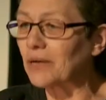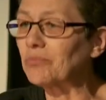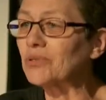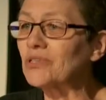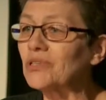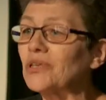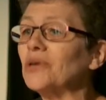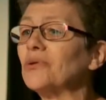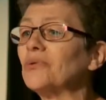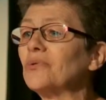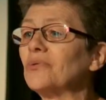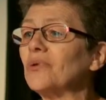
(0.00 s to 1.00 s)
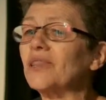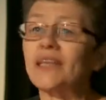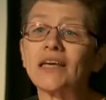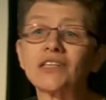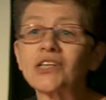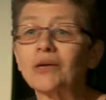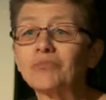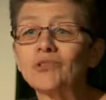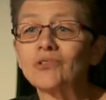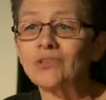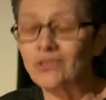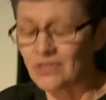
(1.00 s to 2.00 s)
up to know what that
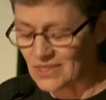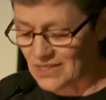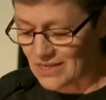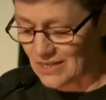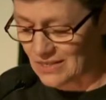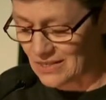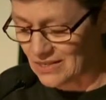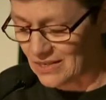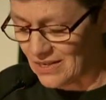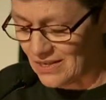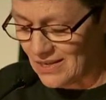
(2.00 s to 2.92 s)
chapter says.